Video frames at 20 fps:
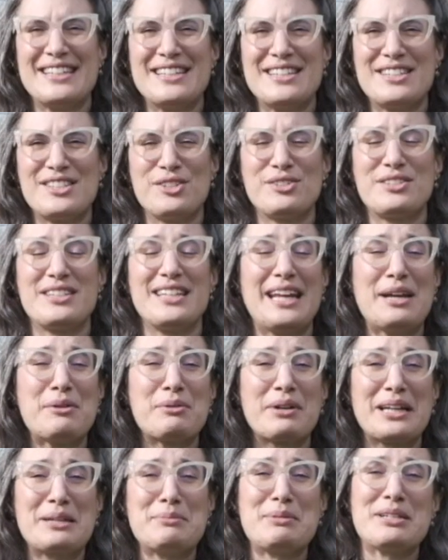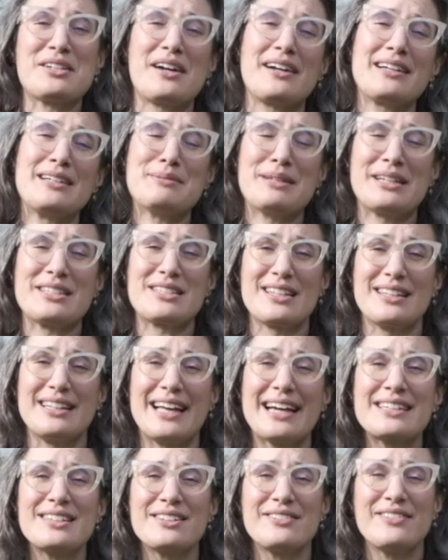So today we're going to be talking about
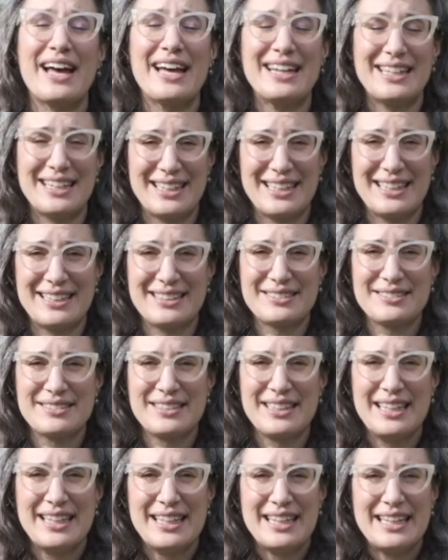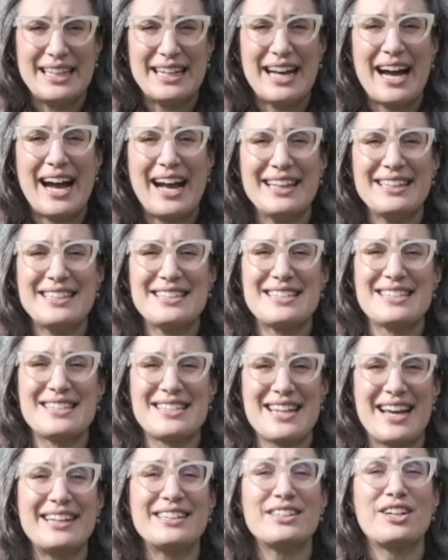selective editing. In a highly
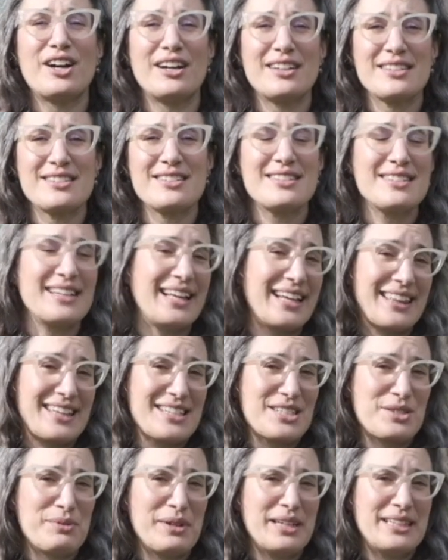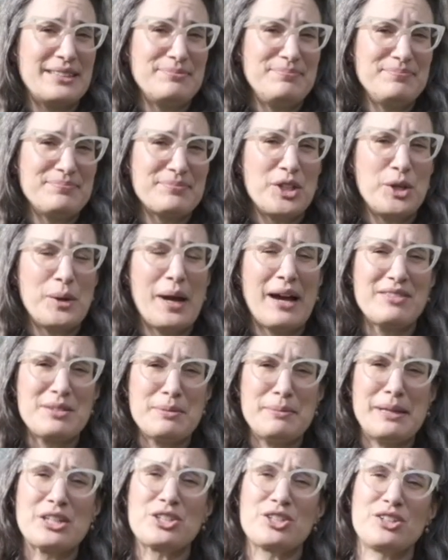designed garden like this one, you have to
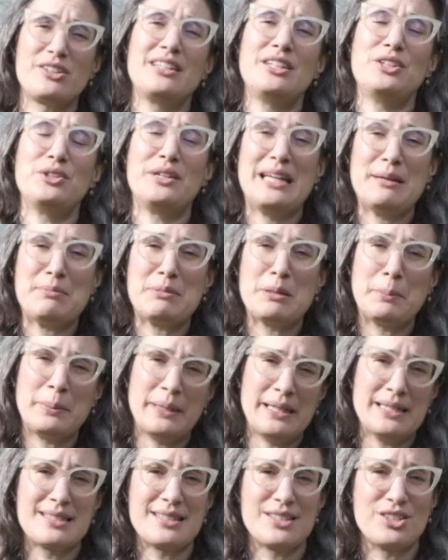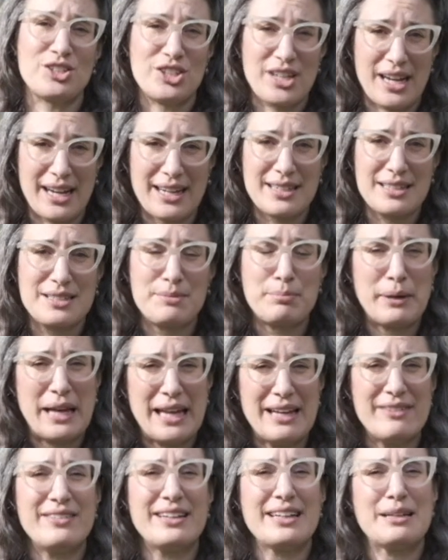make sure that you keep the plants in check,
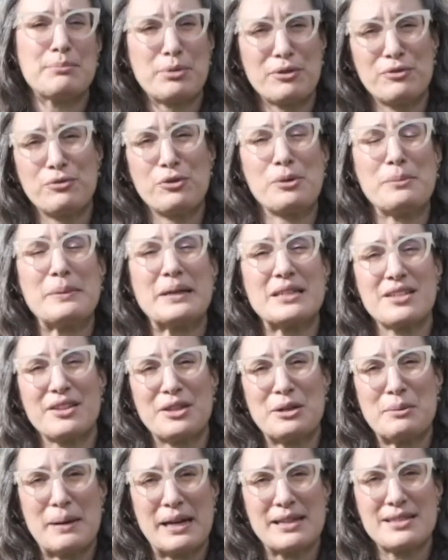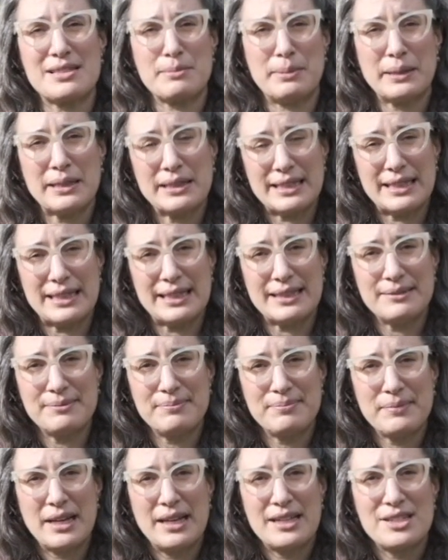behaving and performing to their best ability.
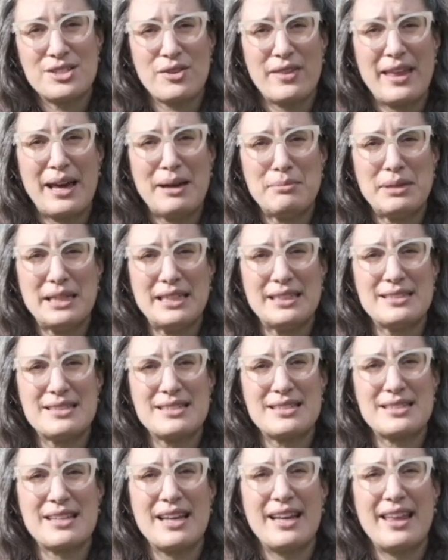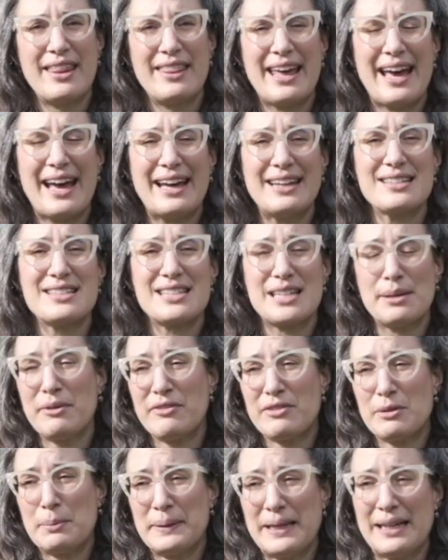So that means that some of
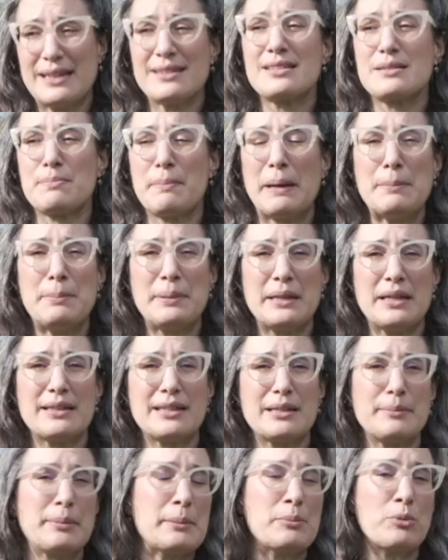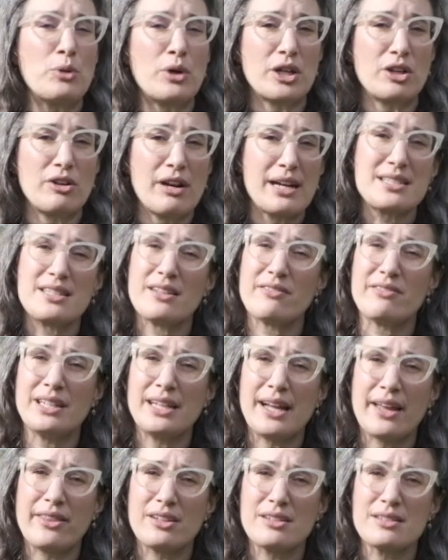the plants might be a little bit more aggressive than
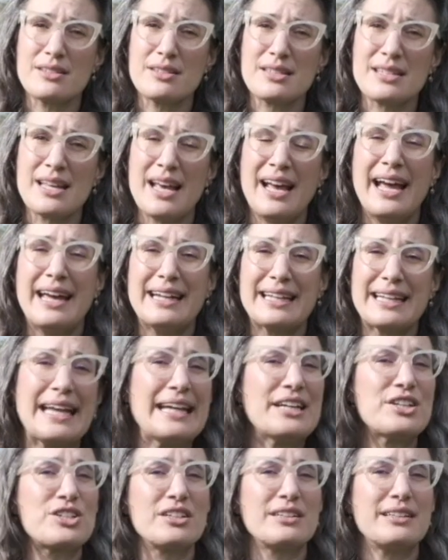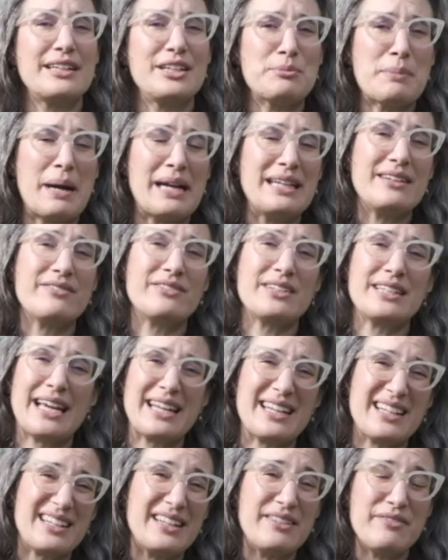others, and occasionally you might even get
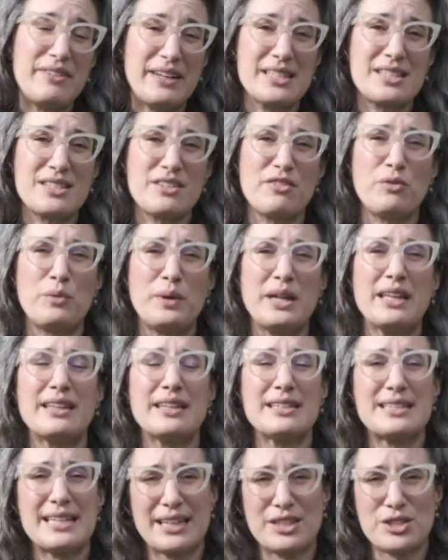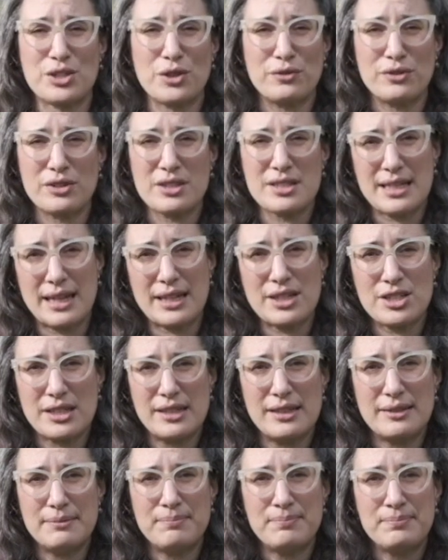an invasive weed that takes over a
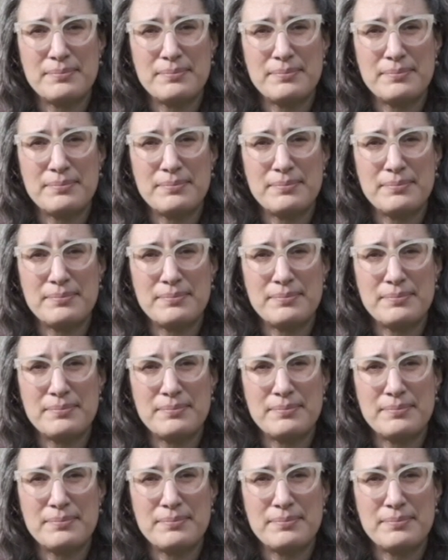section.